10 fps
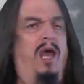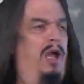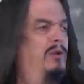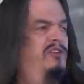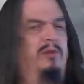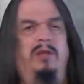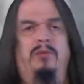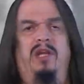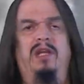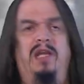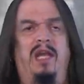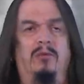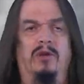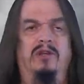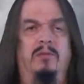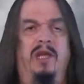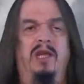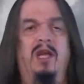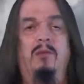I wish somebody would indicate one to me,